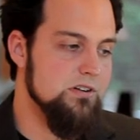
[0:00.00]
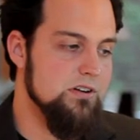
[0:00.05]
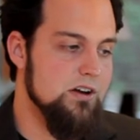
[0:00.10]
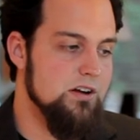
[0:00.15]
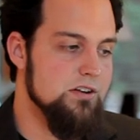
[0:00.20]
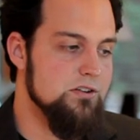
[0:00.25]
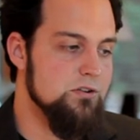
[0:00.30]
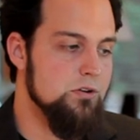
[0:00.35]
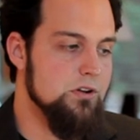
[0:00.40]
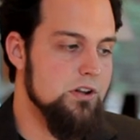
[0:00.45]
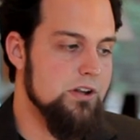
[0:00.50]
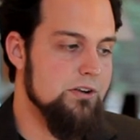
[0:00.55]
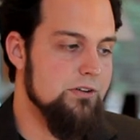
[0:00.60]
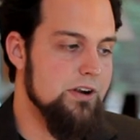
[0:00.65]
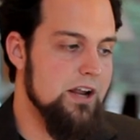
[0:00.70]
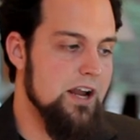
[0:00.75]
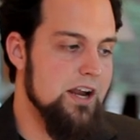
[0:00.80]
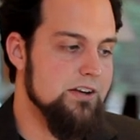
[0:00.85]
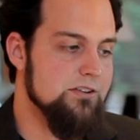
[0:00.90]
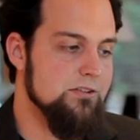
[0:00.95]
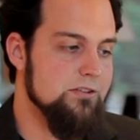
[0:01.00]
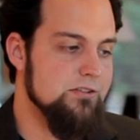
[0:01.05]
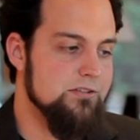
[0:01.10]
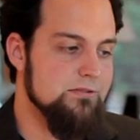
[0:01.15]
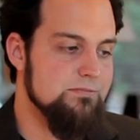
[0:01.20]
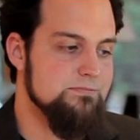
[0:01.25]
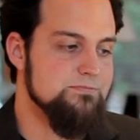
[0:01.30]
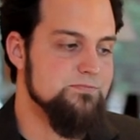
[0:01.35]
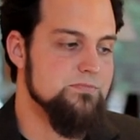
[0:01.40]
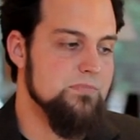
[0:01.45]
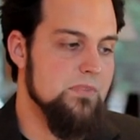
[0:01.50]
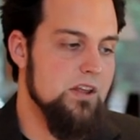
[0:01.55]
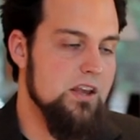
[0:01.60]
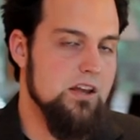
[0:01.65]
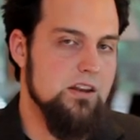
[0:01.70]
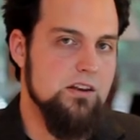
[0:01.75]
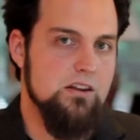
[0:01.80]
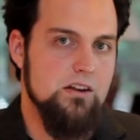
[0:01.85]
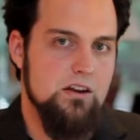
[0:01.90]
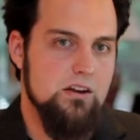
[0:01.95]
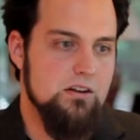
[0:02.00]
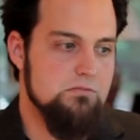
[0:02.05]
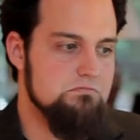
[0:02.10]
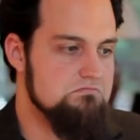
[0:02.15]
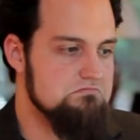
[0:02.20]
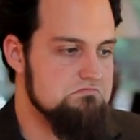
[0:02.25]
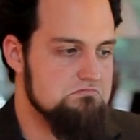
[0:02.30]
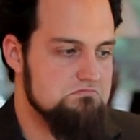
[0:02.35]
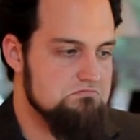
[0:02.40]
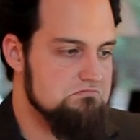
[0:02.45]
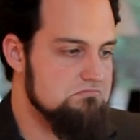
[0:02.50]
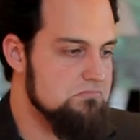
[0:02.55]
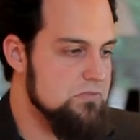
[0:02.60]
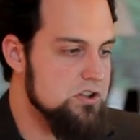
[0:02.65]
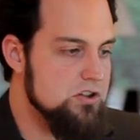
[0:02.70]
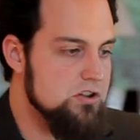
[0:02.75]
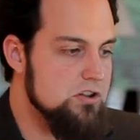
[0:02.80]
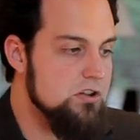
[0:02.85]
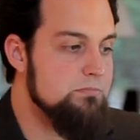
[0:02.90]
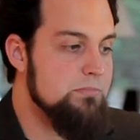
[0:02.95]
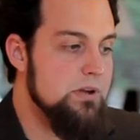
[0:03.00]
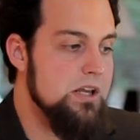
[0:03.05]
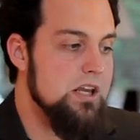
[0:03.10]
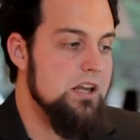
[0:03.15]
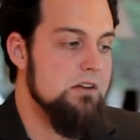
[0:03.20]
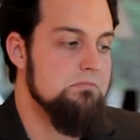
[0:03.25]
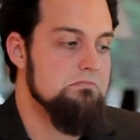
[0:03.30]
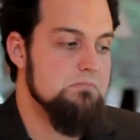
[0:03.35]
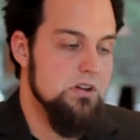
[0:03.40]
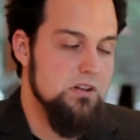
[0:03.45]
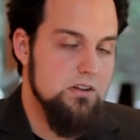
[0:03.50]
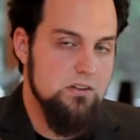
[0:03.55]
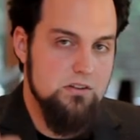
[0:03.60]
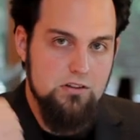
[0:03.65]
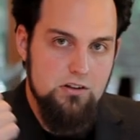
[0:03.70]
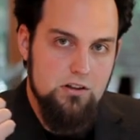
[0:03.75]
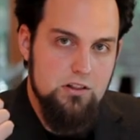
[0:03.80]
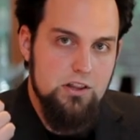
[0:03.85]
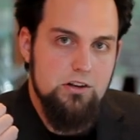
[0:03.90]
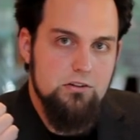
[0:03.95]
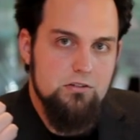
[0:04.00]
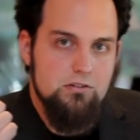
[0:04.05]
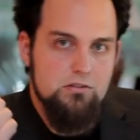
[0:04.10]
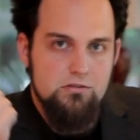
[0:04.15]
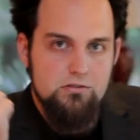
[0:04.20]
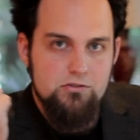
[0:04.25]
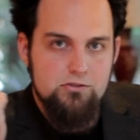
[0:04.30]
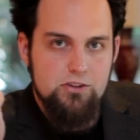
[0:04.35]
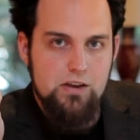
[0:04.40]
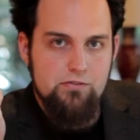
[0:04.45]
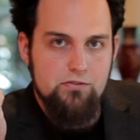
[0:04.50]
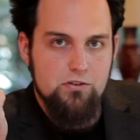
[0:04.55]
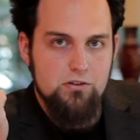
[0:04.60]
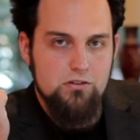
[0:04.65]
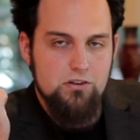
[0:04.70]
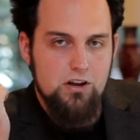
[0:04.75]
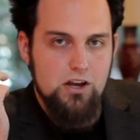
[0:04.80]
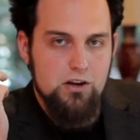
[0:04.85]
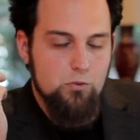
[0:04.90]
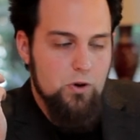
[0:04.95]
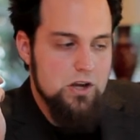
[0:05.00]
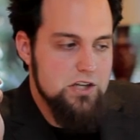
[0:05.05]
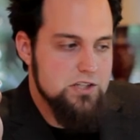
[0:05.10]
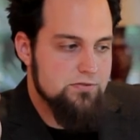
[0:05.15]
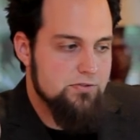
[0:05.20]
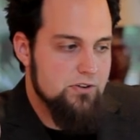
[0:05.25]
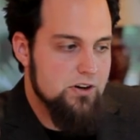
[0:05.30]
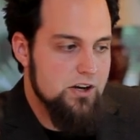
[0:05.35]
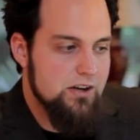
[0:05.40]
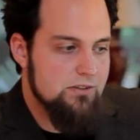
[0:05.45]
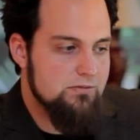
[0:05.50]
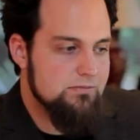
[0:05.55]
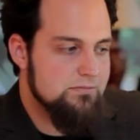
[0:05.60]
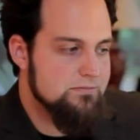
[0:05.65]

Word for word: uh, nuclear reactors, and uh, this could be cleaner, safer, and waste free.